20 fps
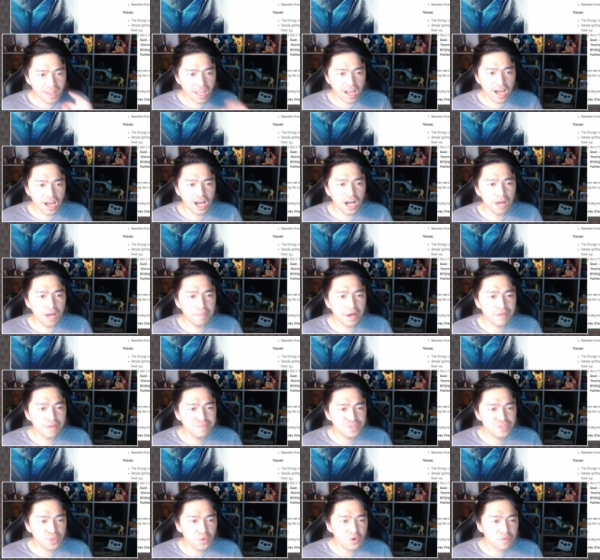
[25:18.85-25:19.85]
Um,
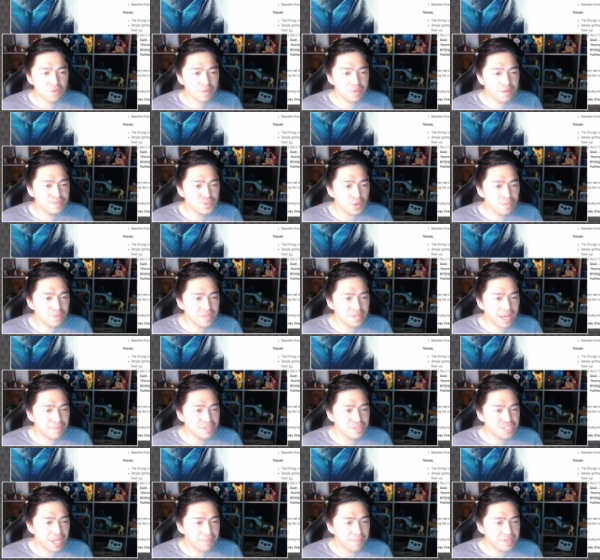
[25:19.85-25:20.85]
absorb. Absorb
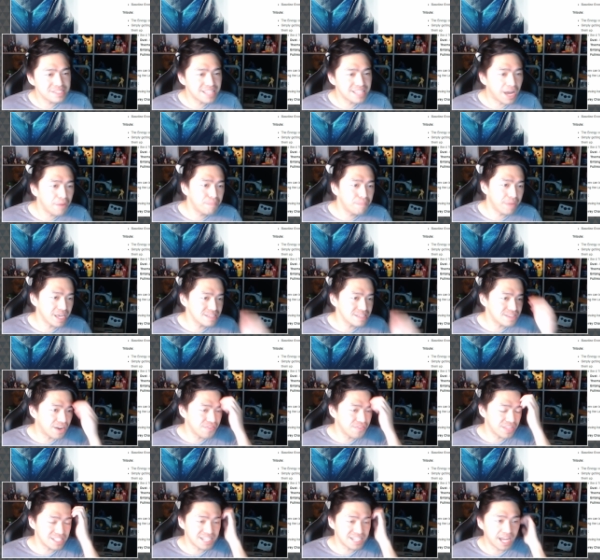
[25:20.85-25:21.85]
damage type is now based
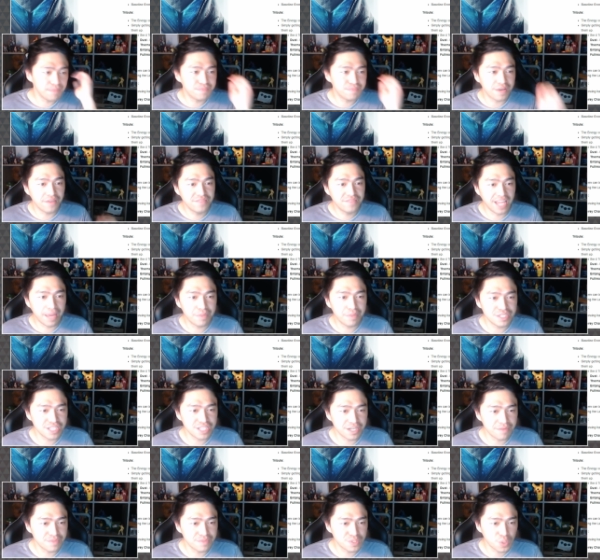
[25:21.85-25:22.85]
on the type of damage
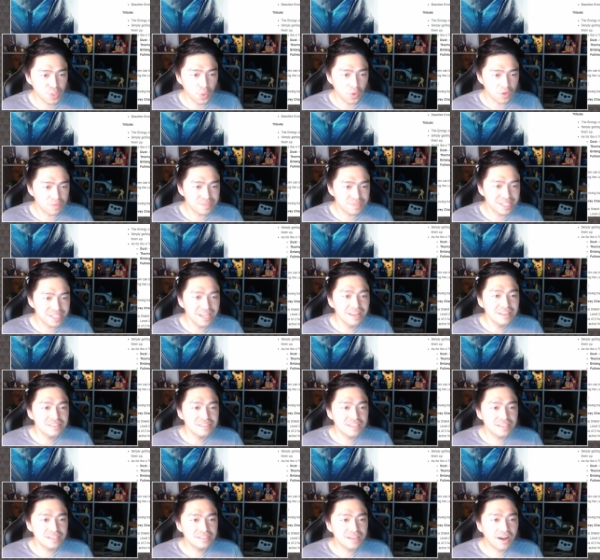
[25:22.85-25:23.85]
it absorbs.
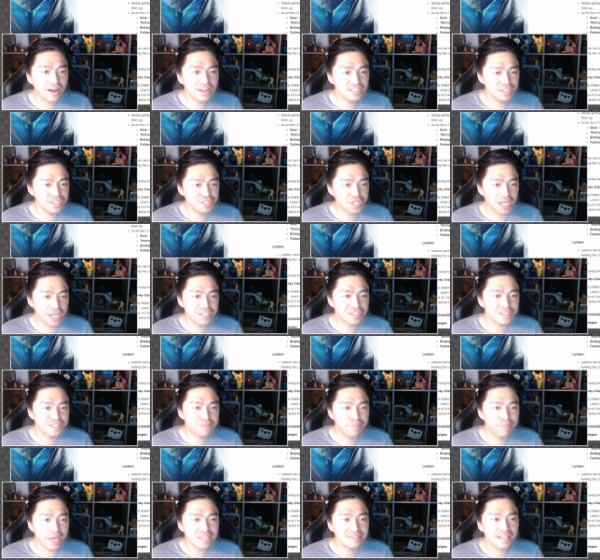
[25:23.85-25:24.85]
Titania changes.
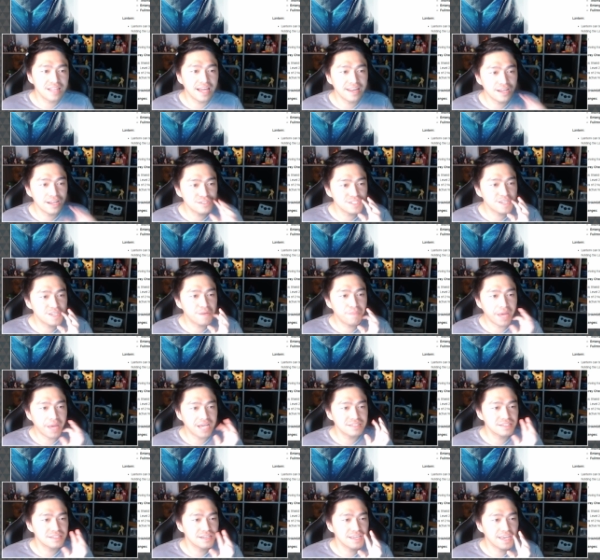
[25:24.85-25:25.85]
Baseline energy
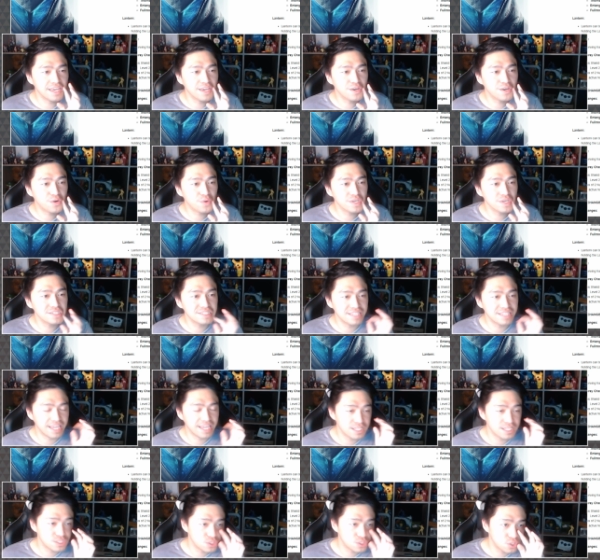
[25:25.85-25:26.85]
capacity increased to
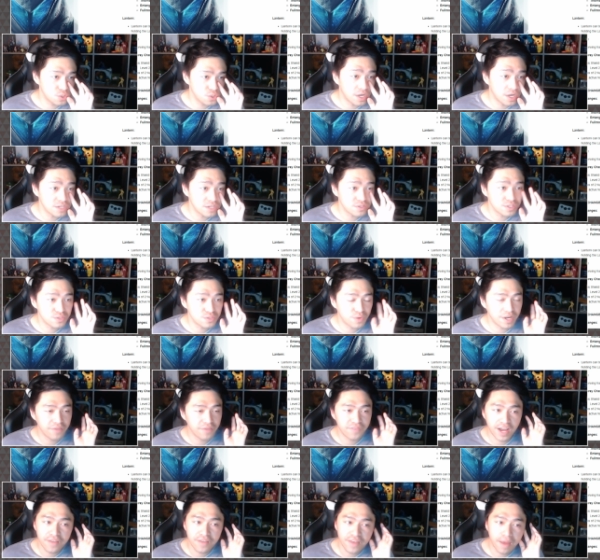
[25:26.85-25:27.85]
hit
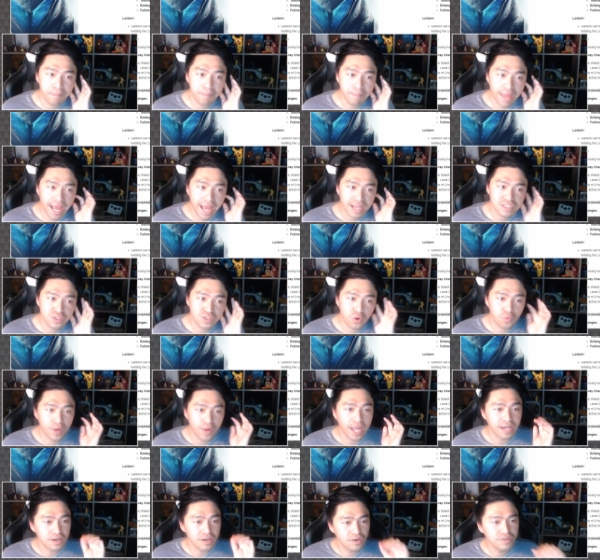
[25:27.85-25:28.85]
225 at max
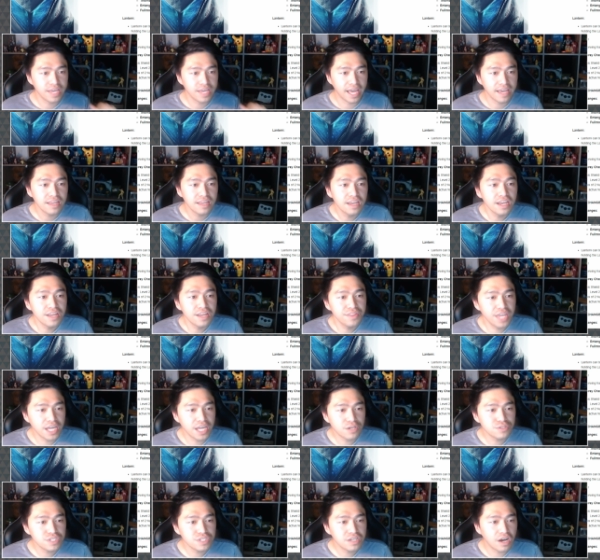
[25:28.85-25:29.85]
rank. Okay. The
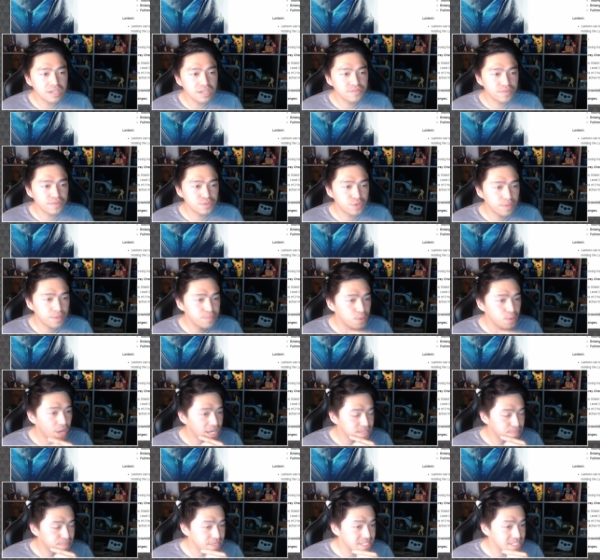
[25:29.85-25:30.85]
energy cost for tribute
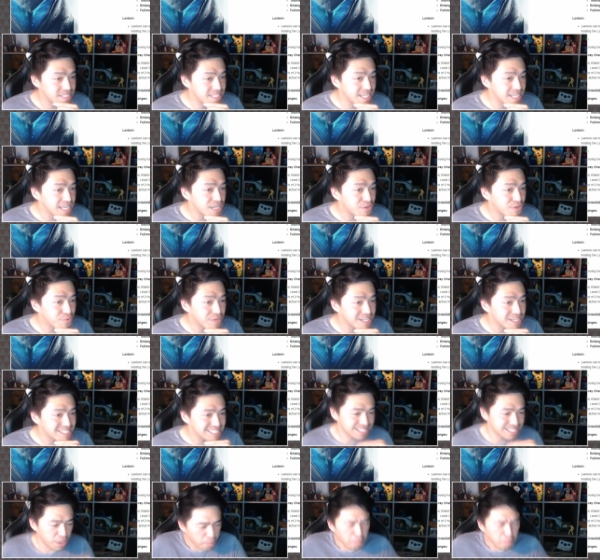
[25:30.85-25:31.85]
has been
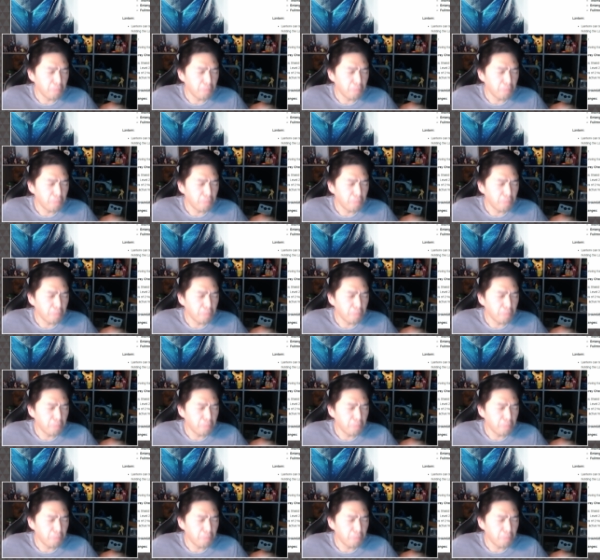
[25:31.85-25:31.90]
decreased